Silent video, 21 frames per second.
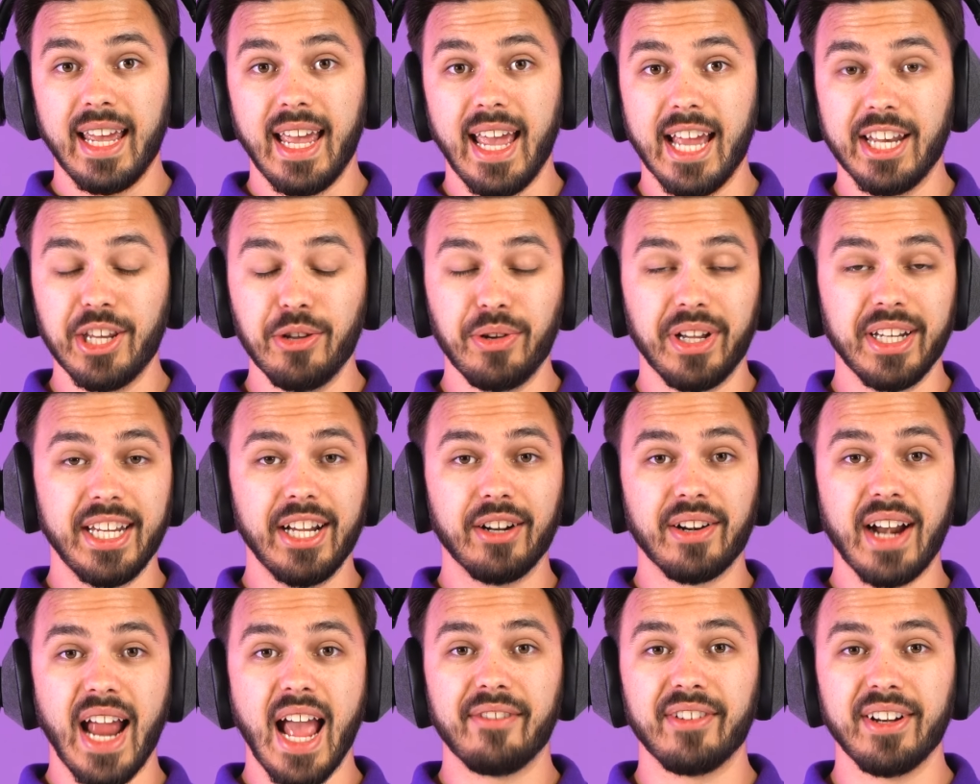and you can
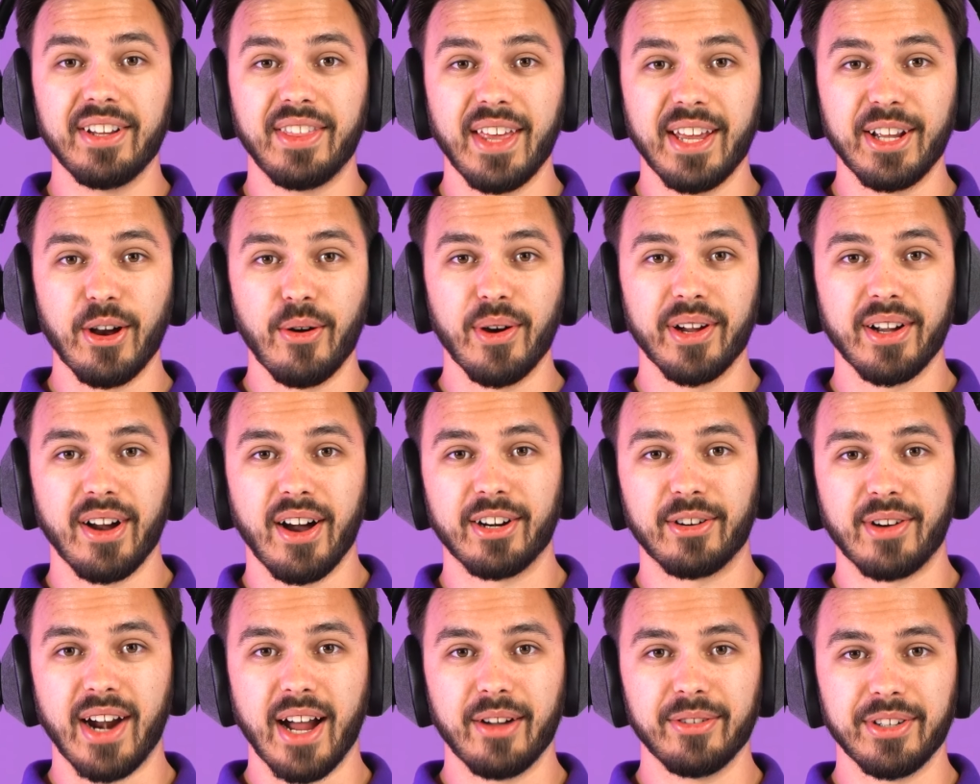hear everything going on
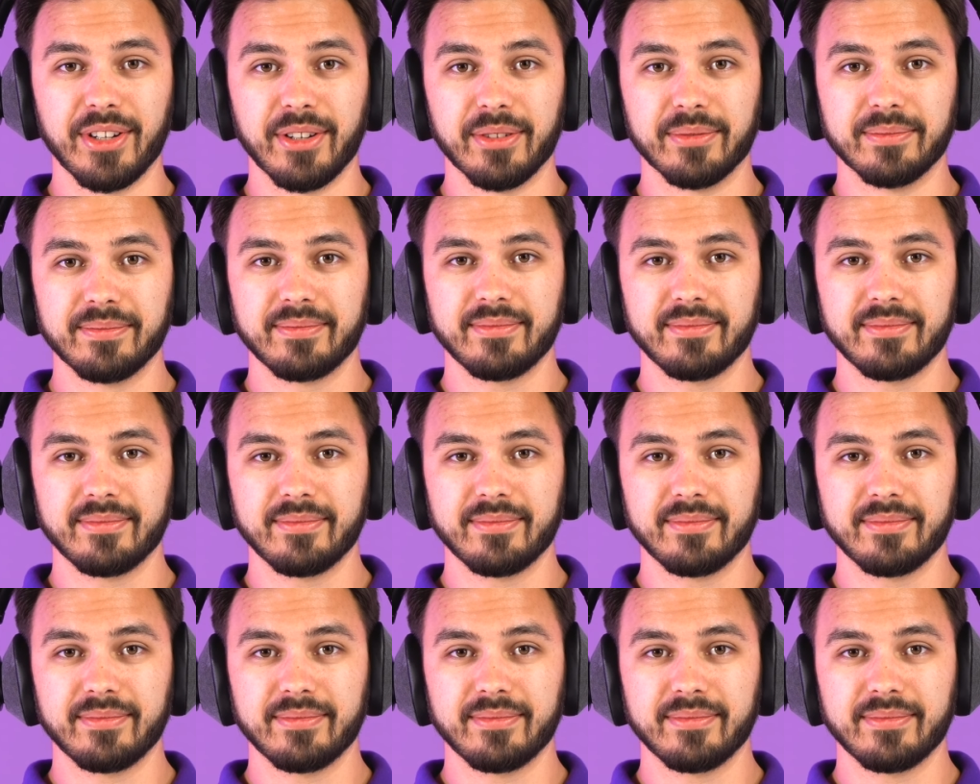around you.